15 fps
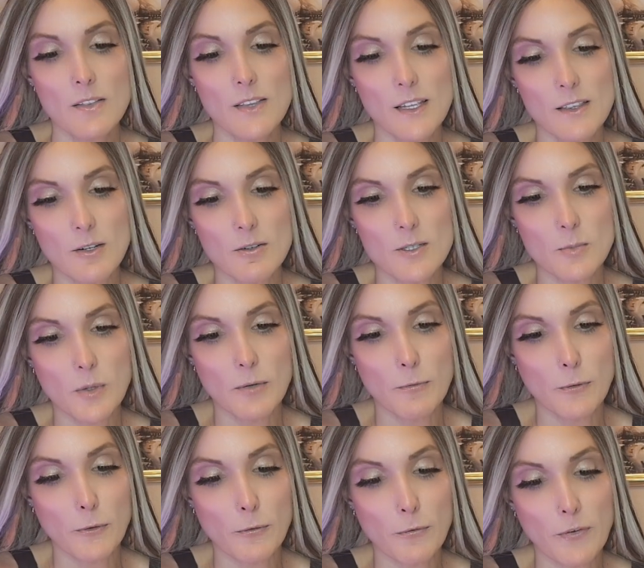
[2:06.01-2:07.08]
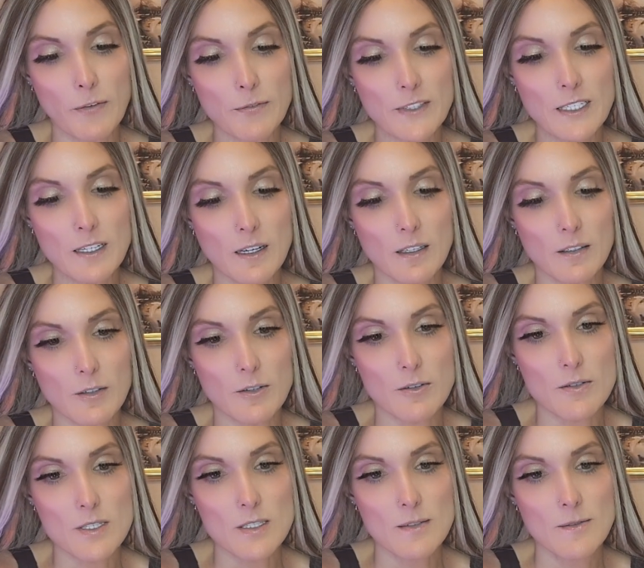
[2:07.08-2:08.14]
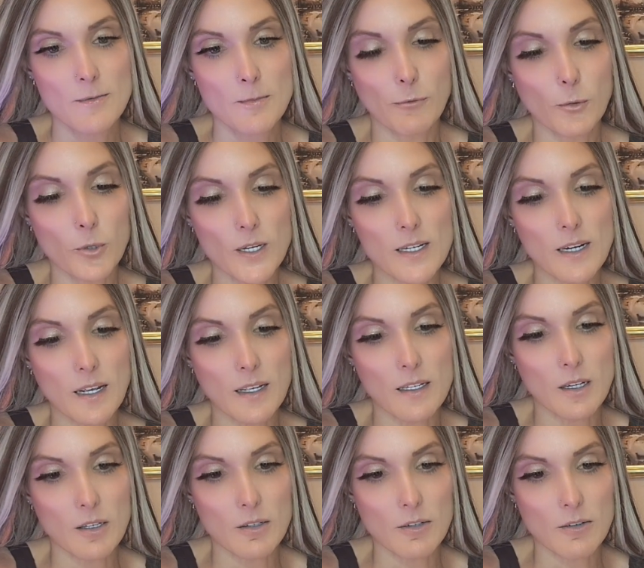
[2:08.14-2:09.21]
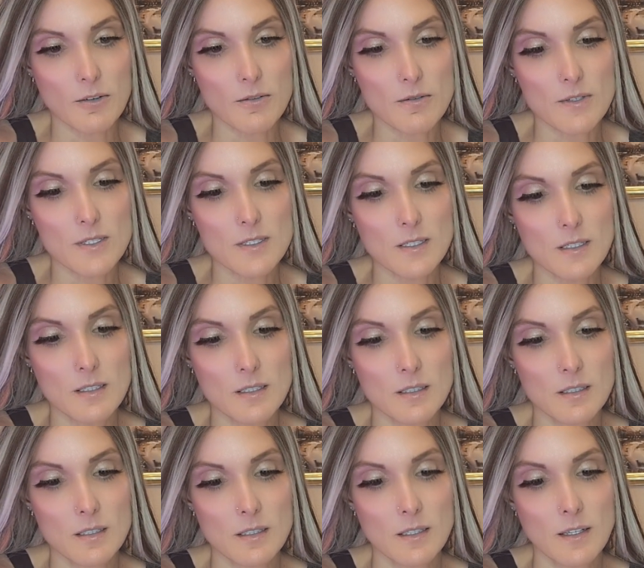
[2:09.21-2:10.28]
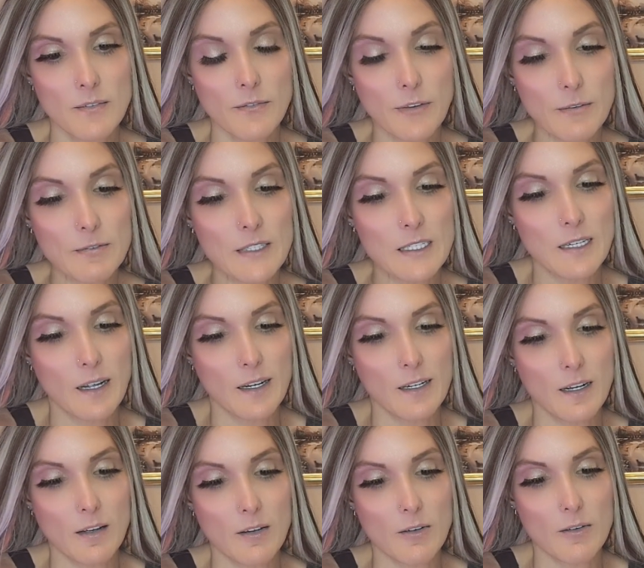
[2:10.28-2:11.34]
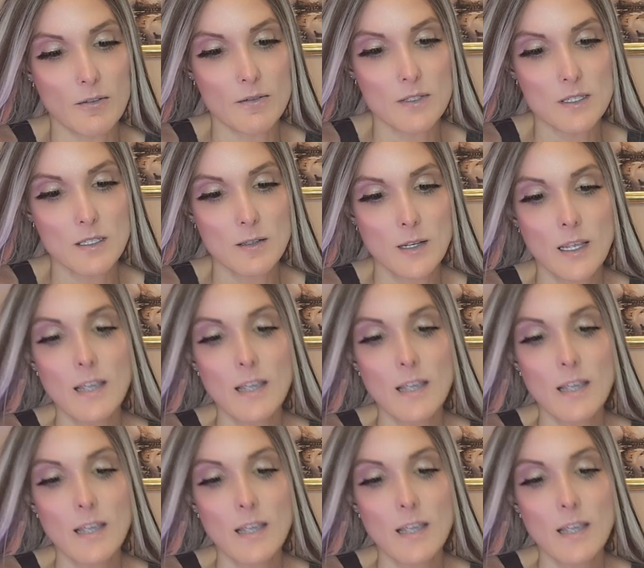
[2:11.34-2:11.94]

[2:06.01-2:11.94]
Then there's one for $50, $49, $59.